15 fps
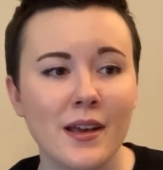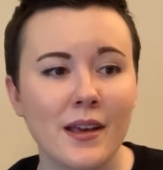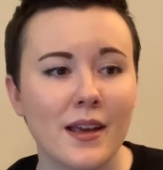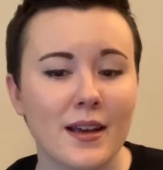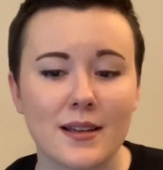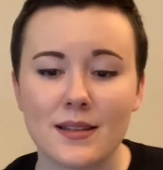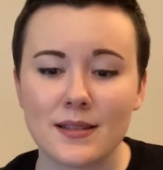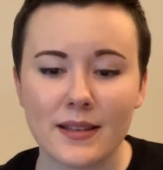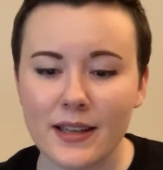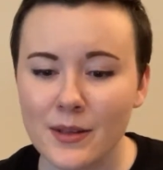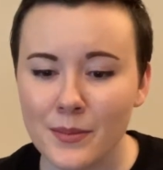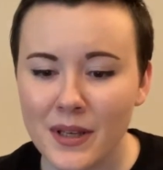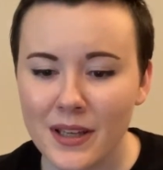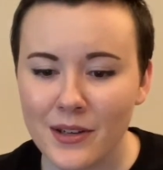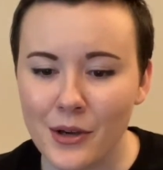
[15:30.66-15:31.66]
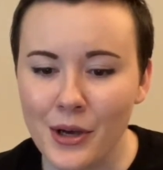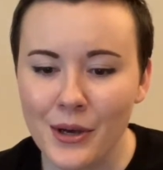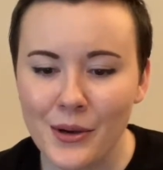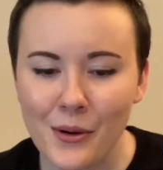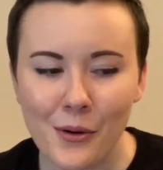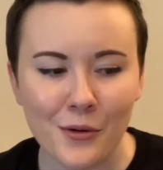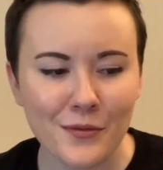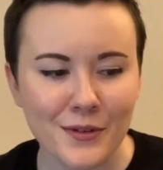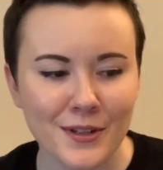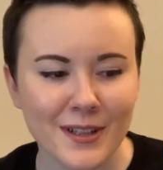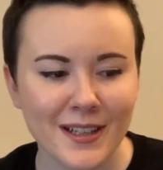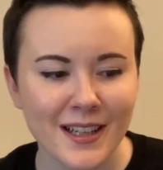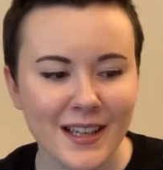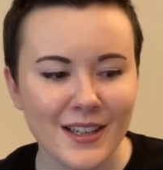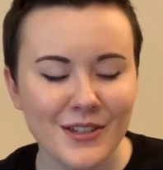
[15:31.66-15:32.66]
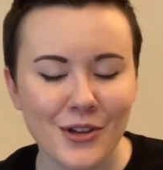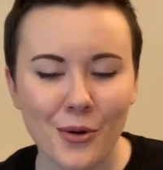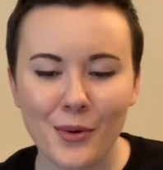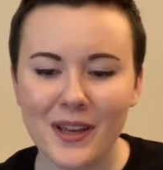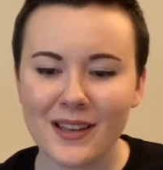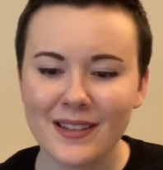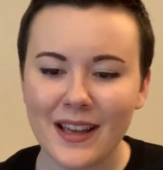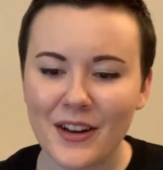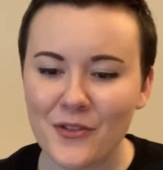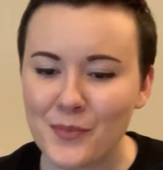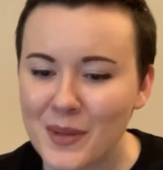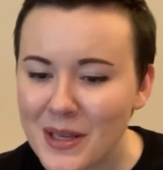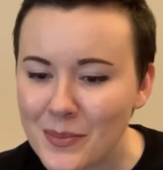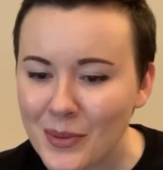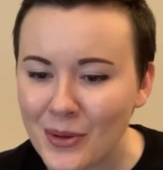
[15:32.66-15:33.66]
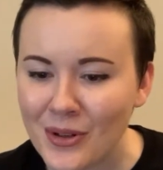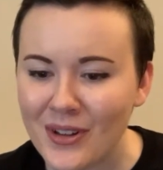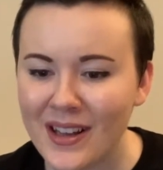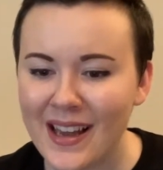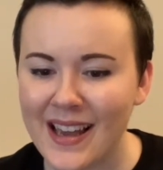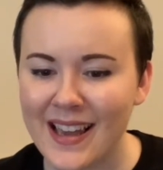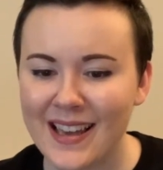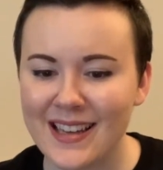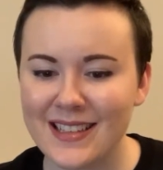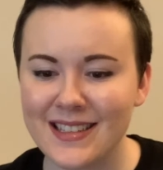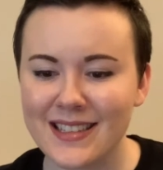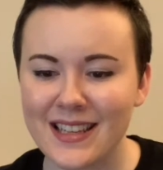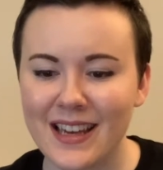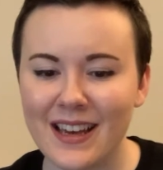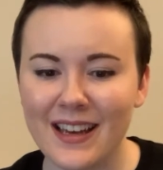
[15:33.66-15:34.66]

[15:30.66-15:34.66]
excitement over knowing a lot of people and